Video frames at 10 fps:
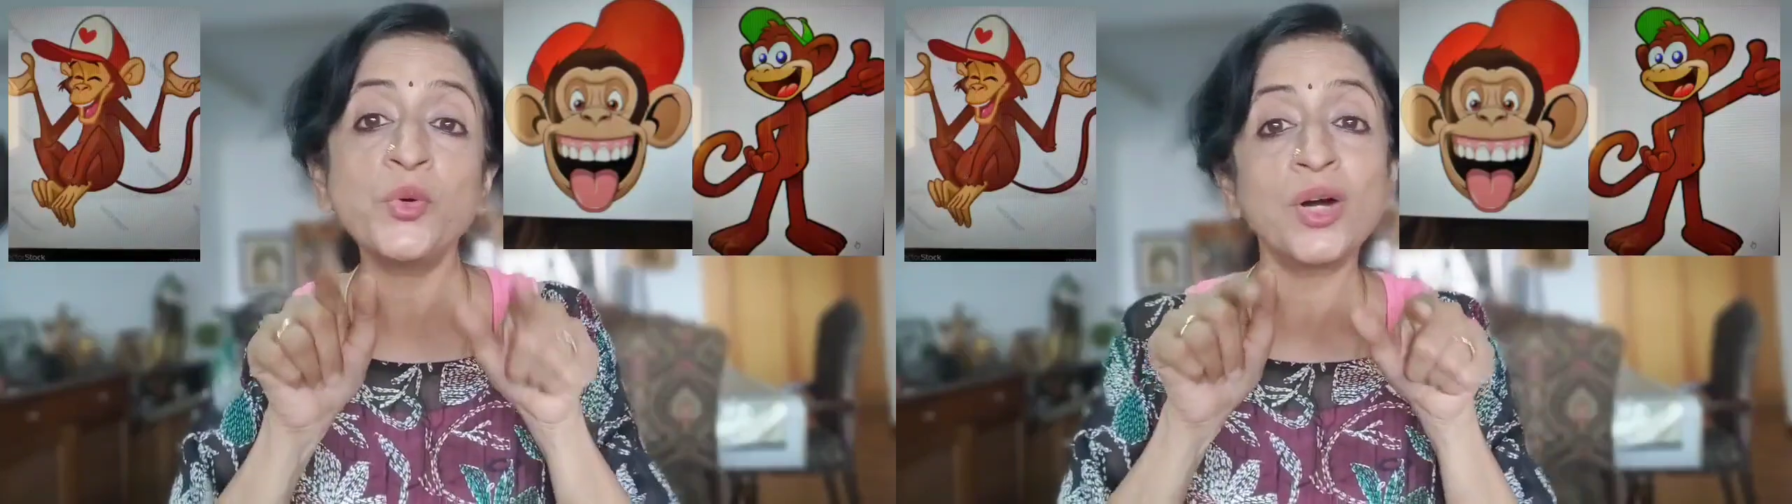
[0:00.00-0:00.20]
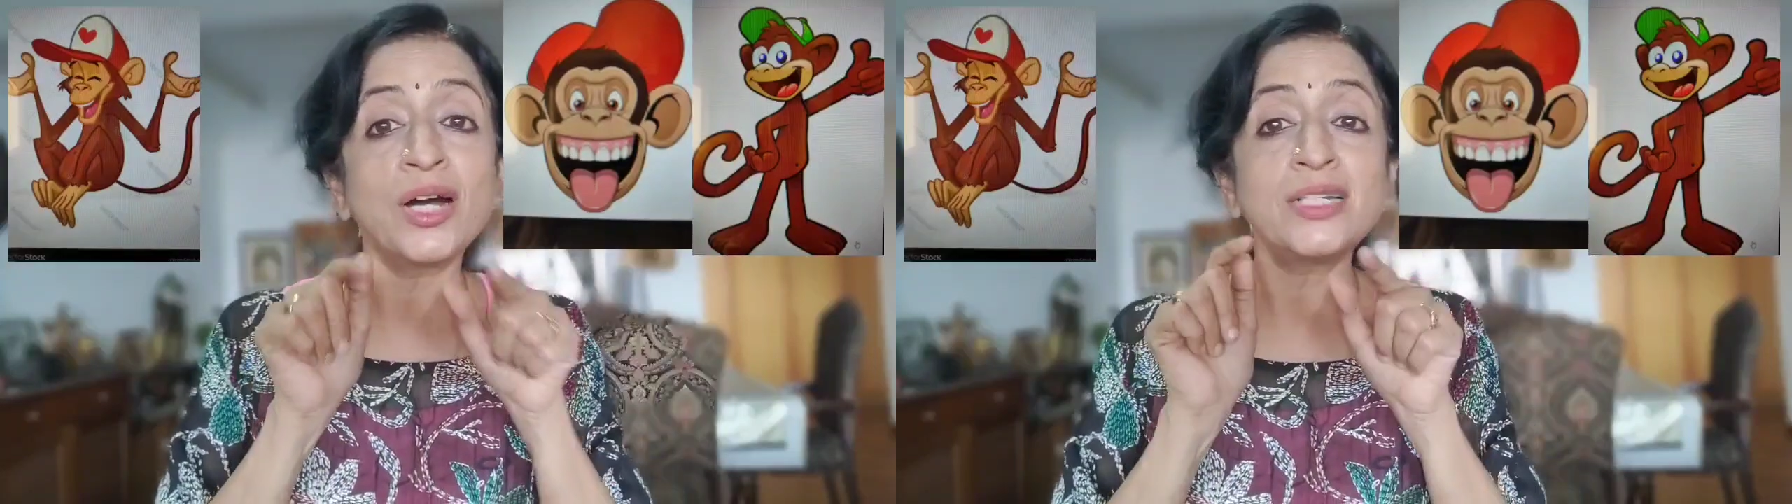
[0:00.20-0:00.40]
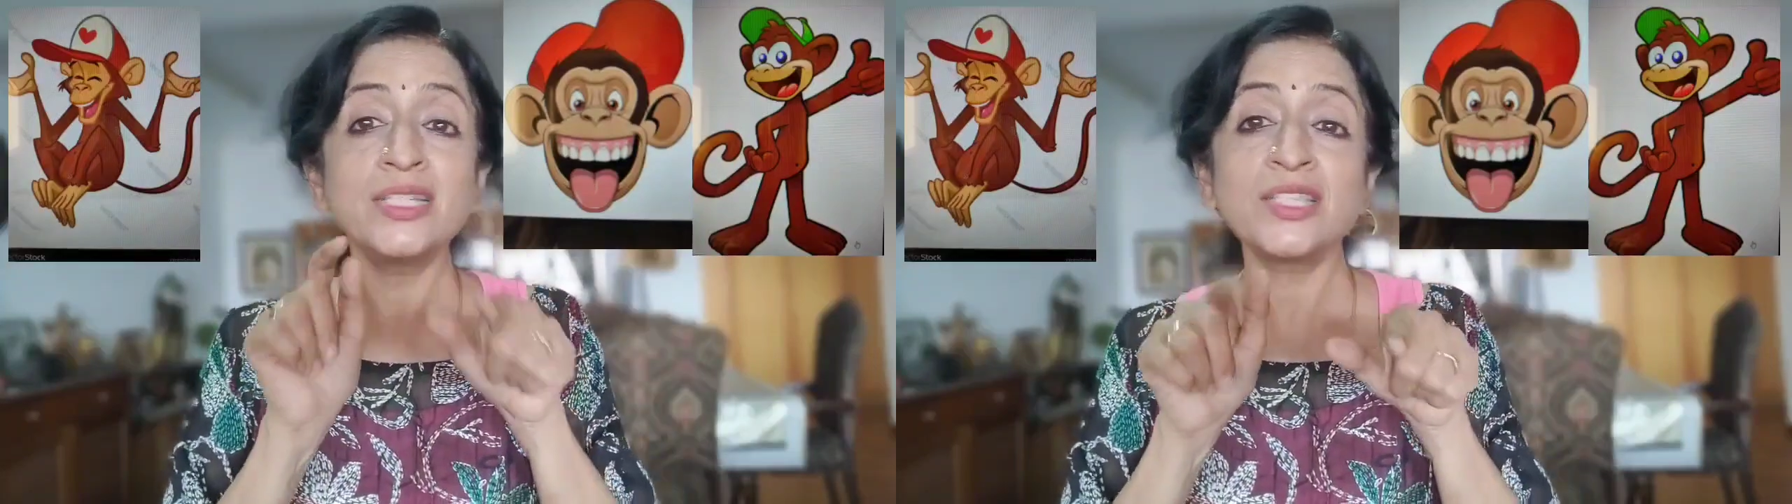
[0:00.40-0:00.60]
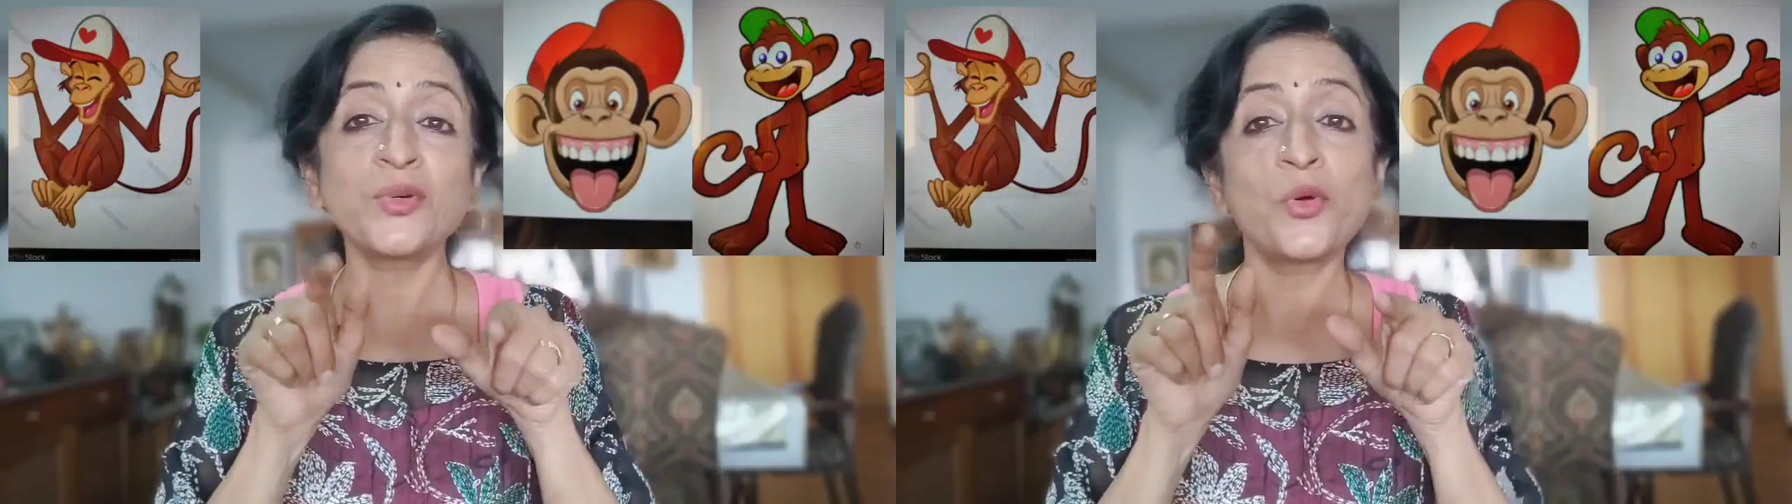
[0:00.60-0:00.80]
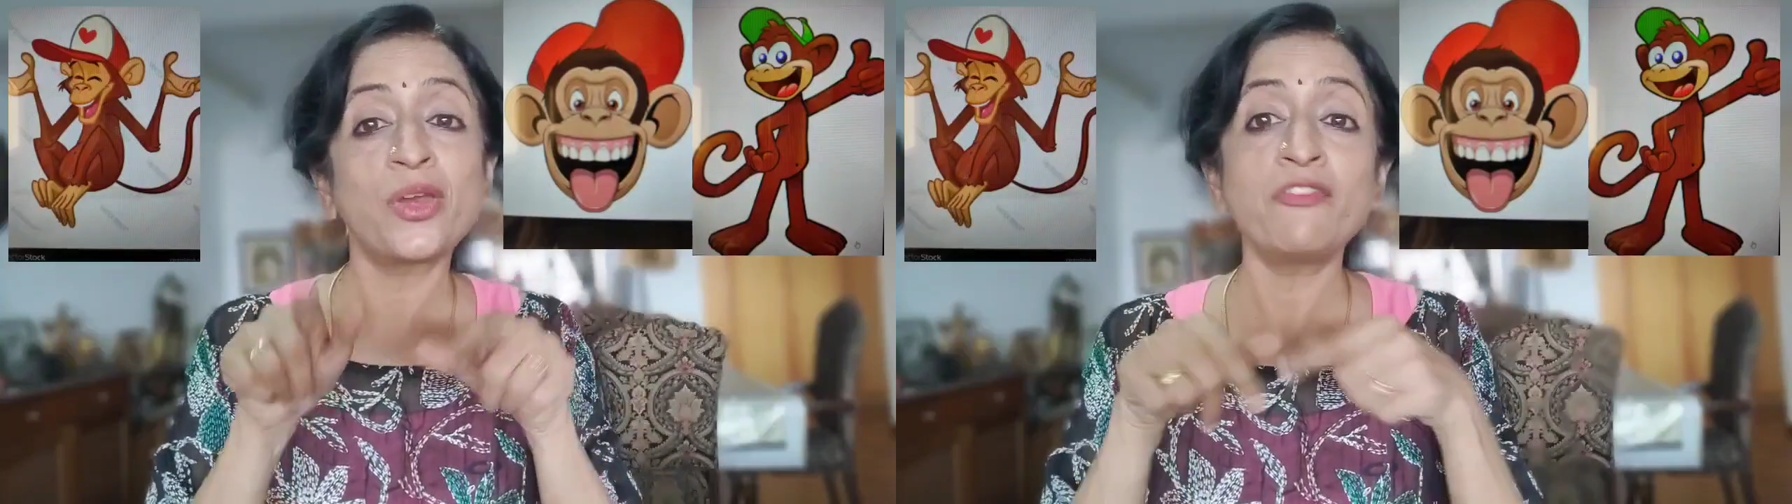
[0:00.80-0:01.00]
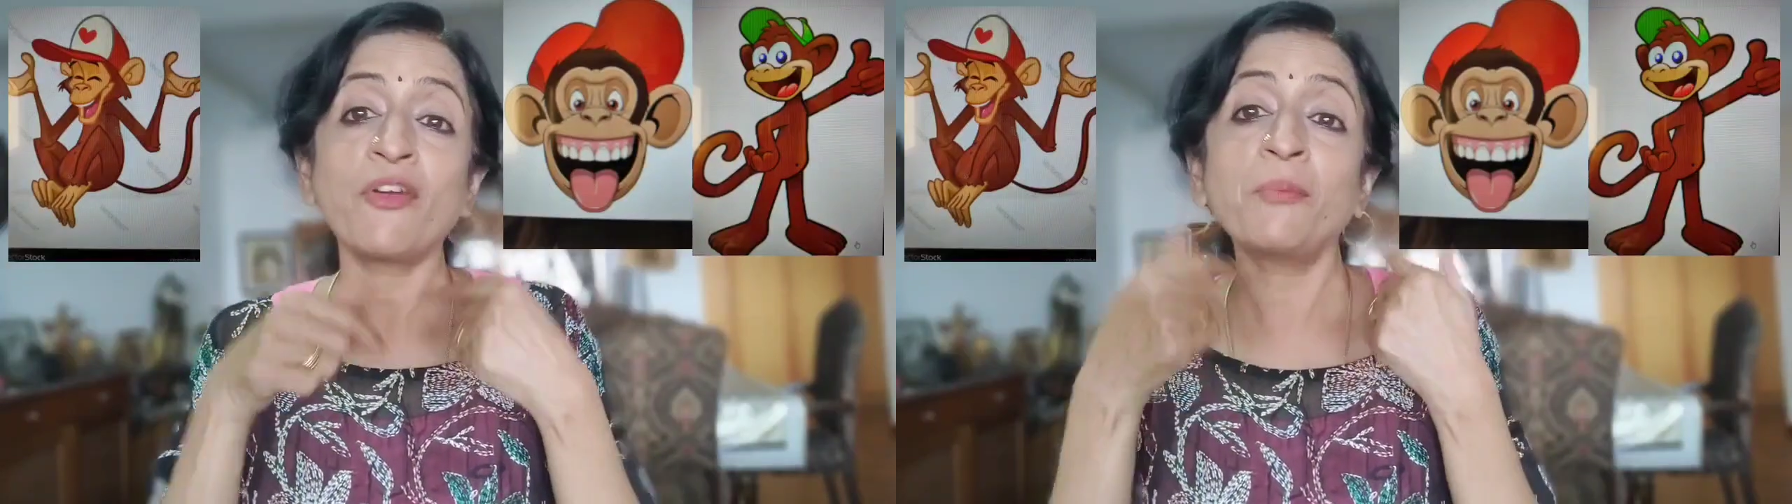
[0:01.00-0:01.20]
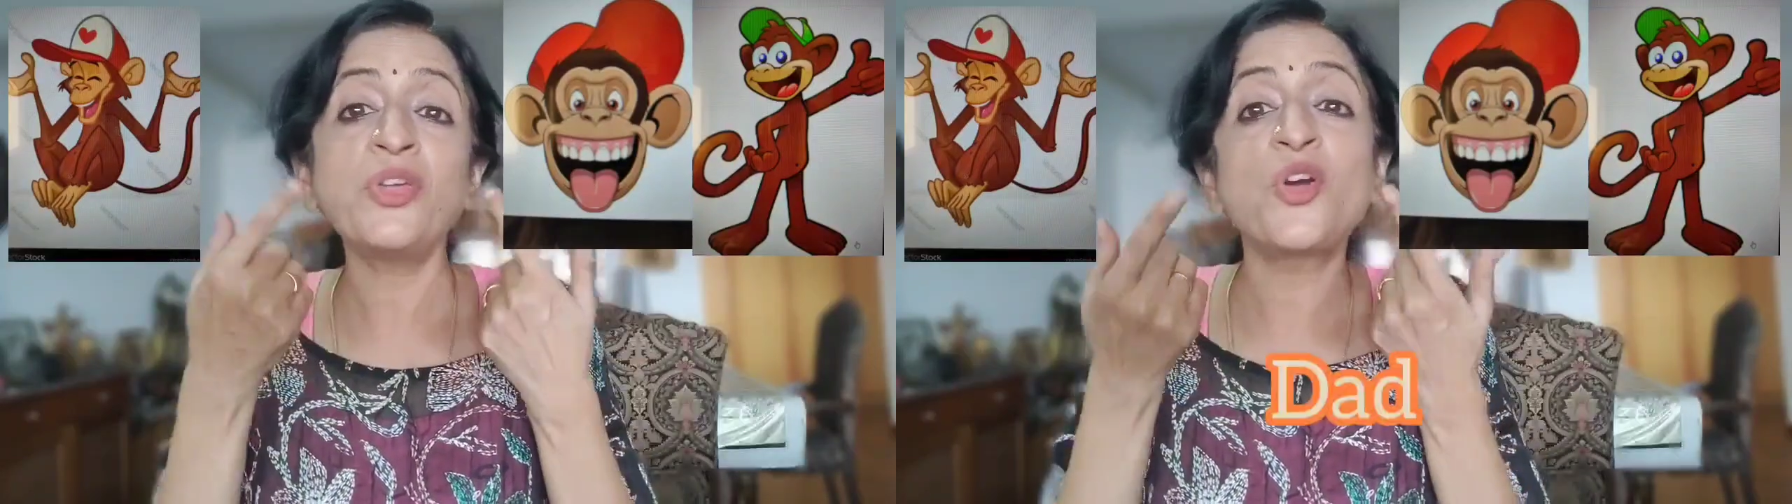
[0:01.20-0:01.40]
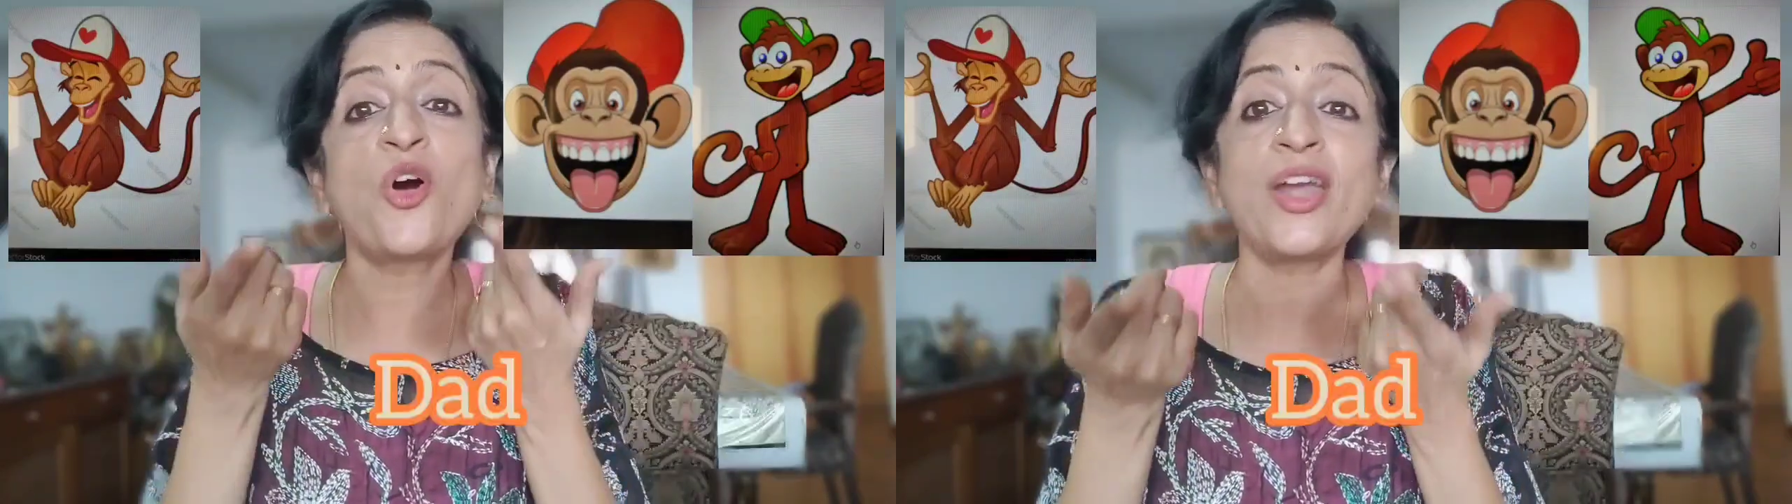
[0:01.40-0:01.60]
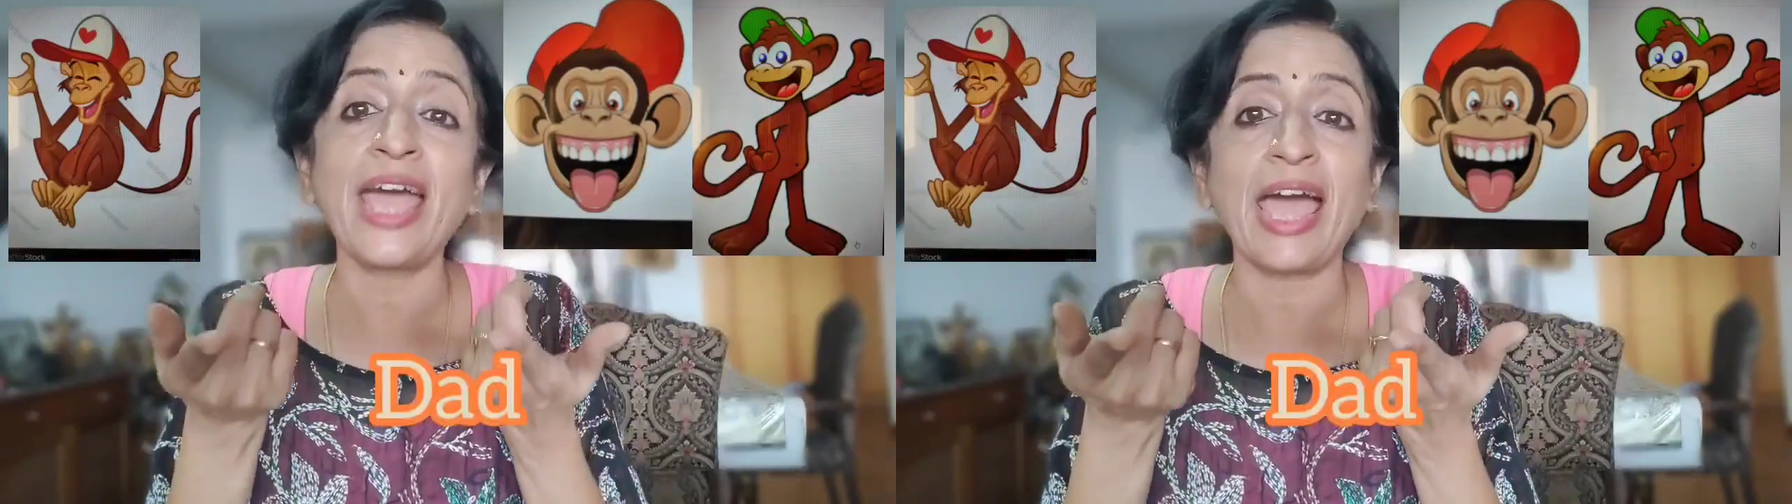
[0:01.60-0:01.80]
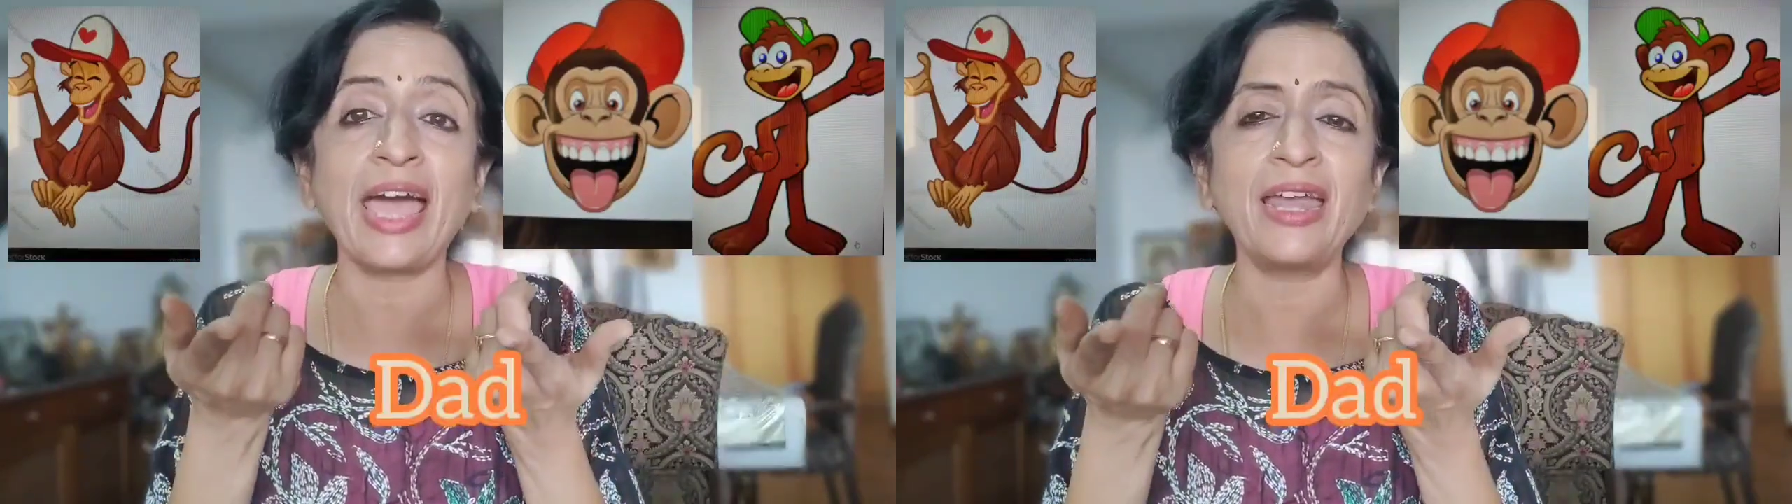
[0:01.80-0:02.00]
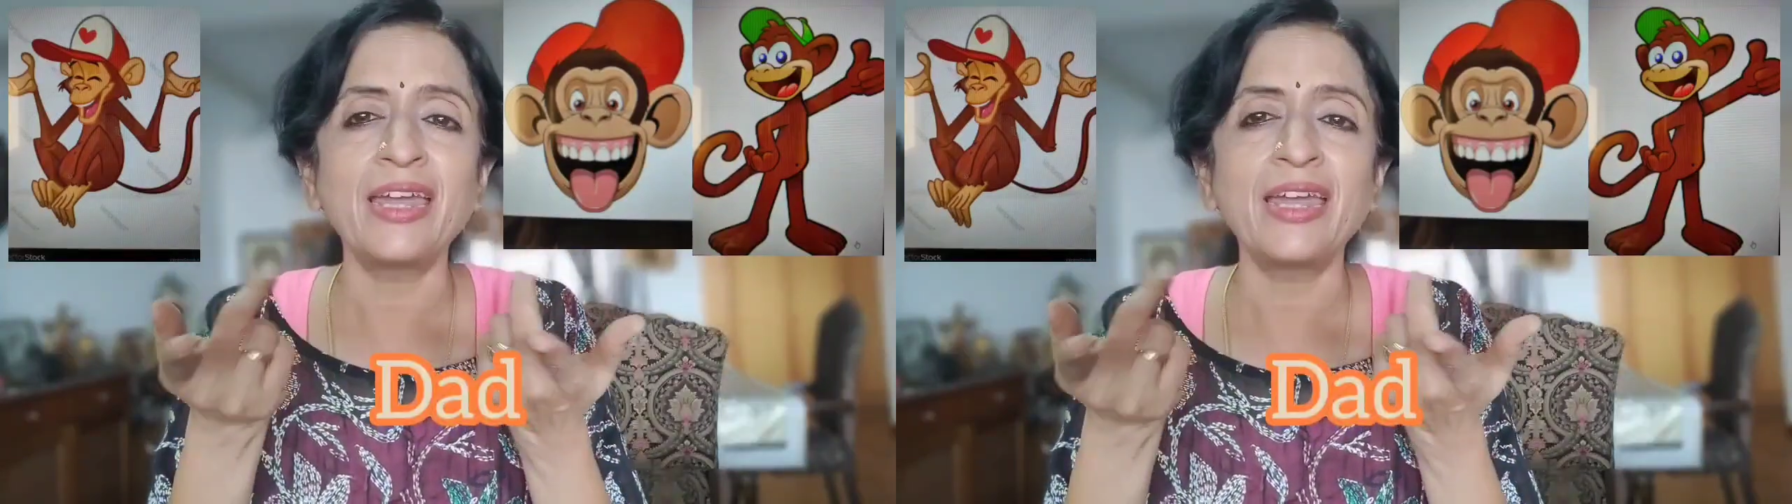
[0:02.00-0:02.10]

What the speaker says: heard the story from your dad.